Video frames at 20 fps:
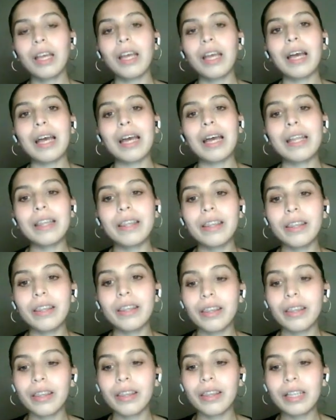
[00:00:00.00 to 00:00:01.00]
And
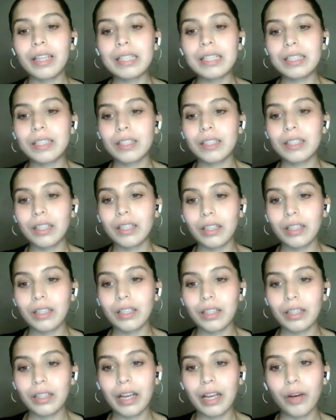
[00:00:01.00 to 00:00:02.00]
this
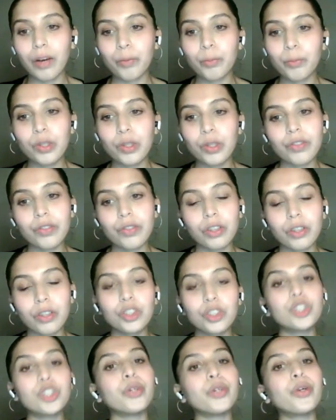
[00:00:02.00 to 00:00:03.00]
now moves on
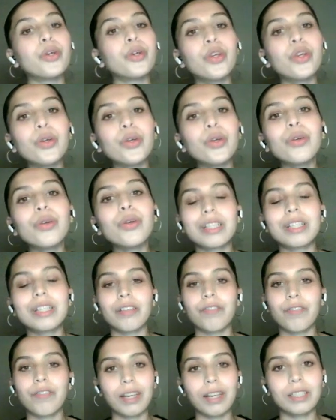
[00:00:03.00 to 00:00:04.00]
to who is
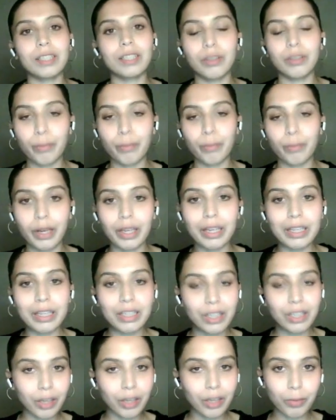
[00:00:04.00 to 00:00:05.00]
affected by
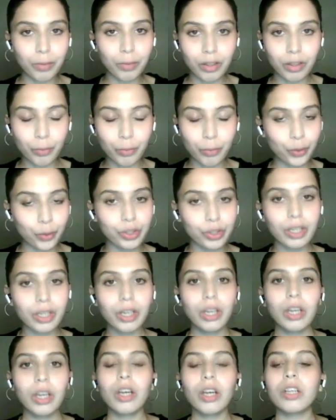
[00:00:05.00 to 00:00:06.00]
anemia the most.
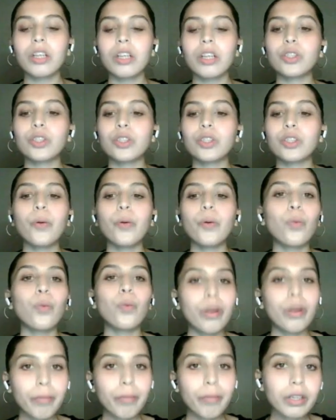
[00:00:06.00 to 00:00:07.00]
So
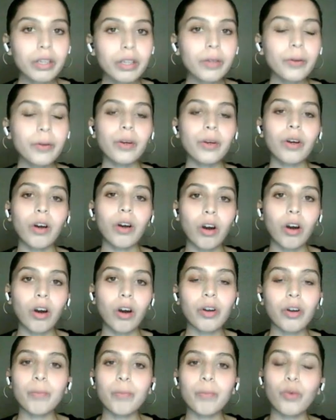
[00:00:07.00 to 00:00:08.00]
women are
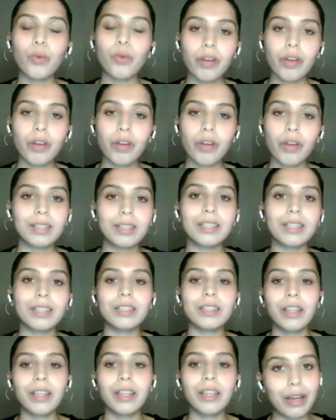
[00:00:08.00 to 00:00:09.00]
more affected
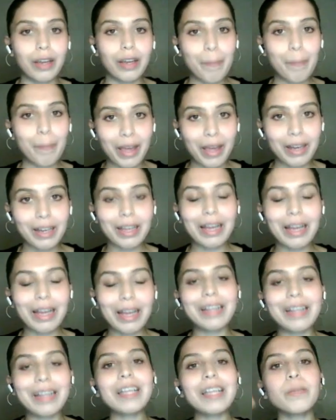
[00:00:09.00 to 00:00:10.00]
than men,
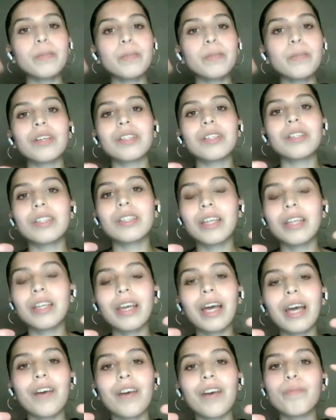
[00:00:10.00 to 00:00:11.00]
and that's because they
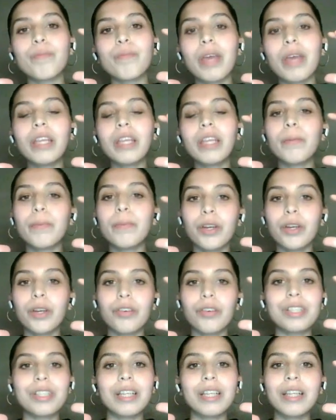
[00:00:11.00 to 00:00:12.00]
have many
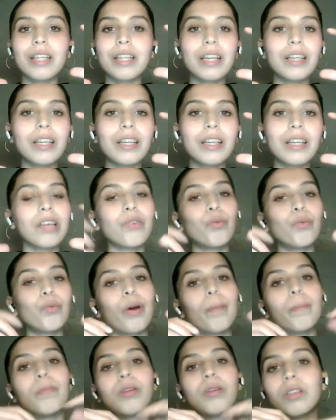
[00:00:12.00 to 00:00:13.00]
periods in their life where
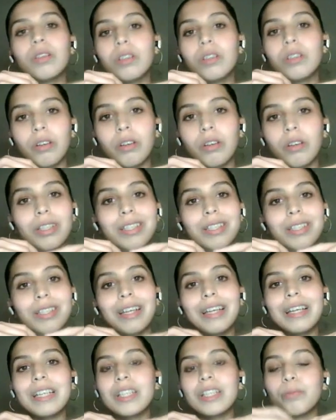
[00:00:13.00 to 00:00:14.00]
blood loss
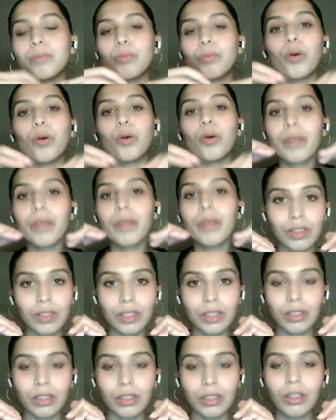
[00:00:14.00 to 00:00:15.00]
is more
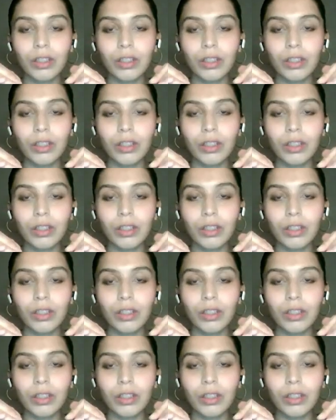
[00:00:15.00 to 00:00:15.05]
pivotal.